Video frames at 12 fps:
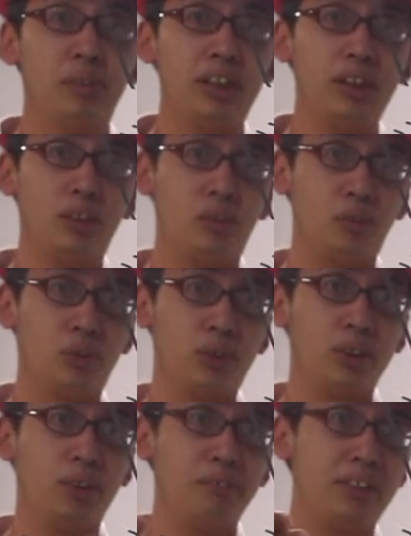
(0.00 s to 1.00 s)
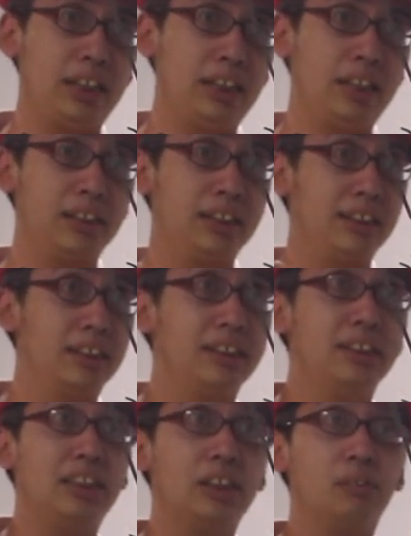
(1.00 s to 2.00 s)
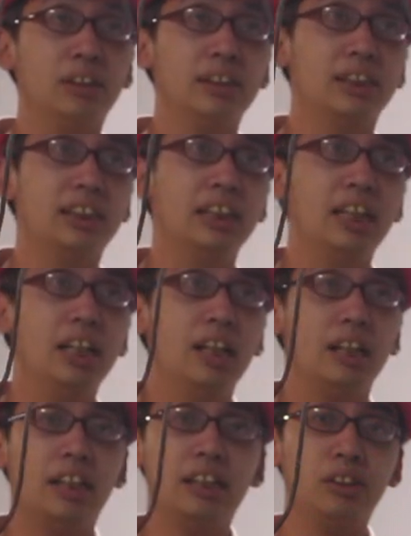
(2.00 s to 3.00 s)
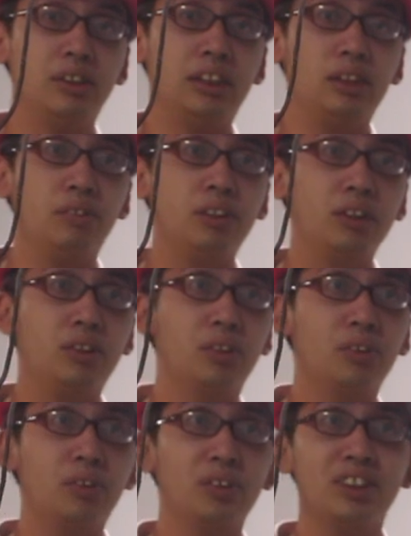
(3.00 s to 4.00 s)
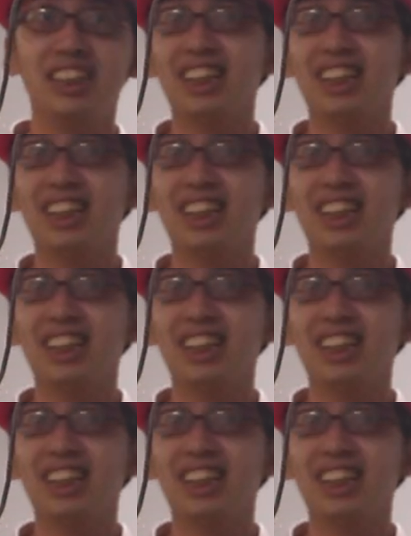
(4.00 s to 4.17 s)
we need to solve it in a certain sequence. Okay, so the sequence goes.